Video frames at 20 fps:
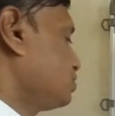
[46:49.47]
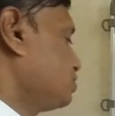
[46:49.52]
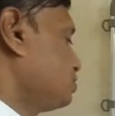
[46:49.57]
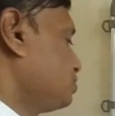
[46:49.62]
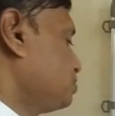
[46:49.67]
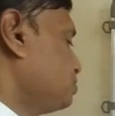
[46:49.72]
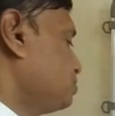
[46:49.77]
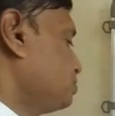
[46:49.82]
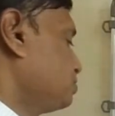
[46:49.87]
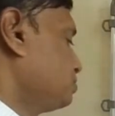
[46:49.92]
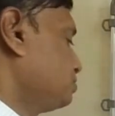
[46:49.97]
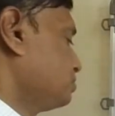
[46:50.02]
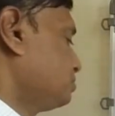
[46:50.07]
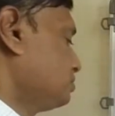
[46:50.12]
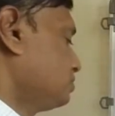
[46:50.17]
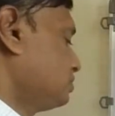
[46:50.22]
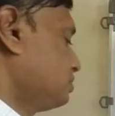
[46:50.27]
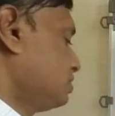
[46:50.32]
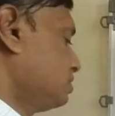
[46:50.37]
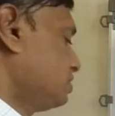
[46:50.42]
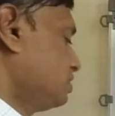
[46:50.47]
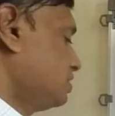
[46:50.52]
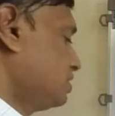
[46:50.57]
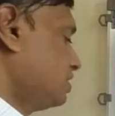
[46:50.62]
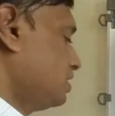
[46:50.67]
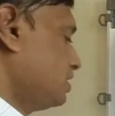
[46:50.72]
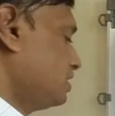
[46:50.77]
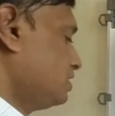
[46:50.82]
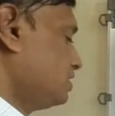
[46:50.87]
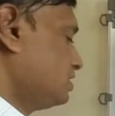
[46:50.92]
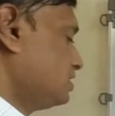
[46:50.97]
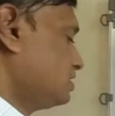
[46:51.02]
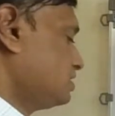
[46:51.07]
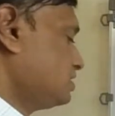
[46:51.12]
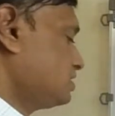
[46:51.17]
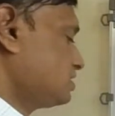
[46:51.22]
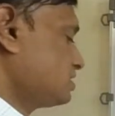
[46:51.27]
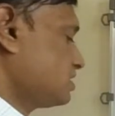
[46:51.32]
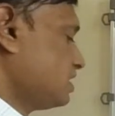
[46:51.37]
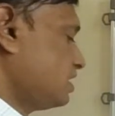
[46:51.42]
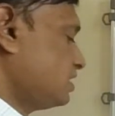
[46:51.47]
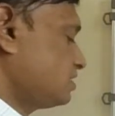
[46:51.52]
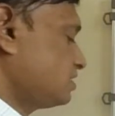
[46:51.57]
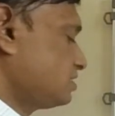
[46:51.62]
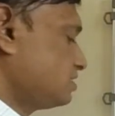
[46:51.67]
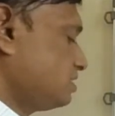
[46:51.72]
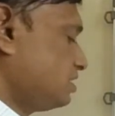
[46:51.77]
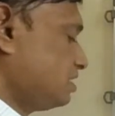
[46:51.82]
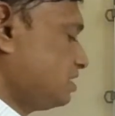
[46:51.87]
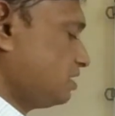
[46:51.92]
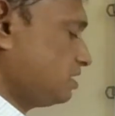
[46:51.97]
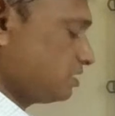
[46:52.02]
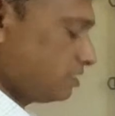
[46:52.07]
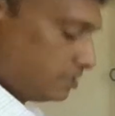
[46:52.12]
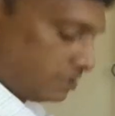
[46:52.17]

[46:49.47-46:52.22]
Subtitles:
2, and this is size 3.